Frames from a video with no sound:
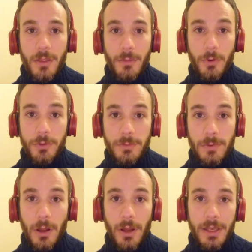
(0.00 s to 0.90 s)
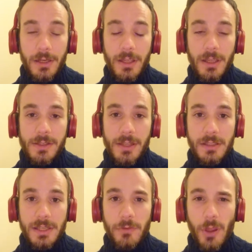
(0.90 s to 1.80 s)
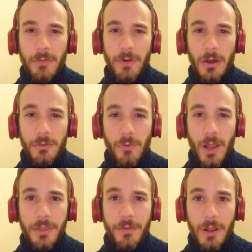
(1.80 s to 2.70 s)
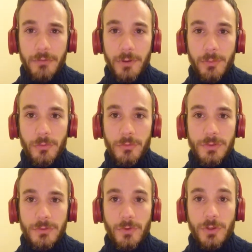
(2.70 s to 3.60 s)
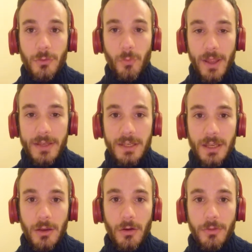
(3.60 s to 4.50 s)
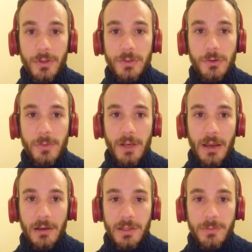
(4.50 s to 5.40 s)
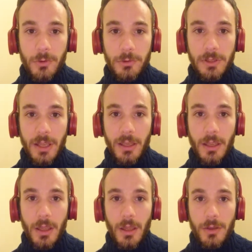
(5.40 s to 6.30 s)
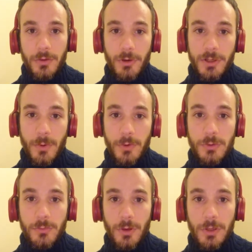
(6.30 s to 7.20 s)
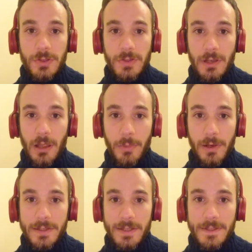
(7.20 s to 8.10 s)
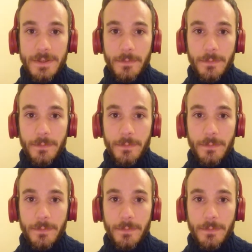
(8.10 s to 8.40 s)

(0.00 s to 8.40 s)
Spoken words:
The bottom line is that if you have unread threat reports, which are waiting on this human analyst bottleneck, you're exposed to breaches and liabilities.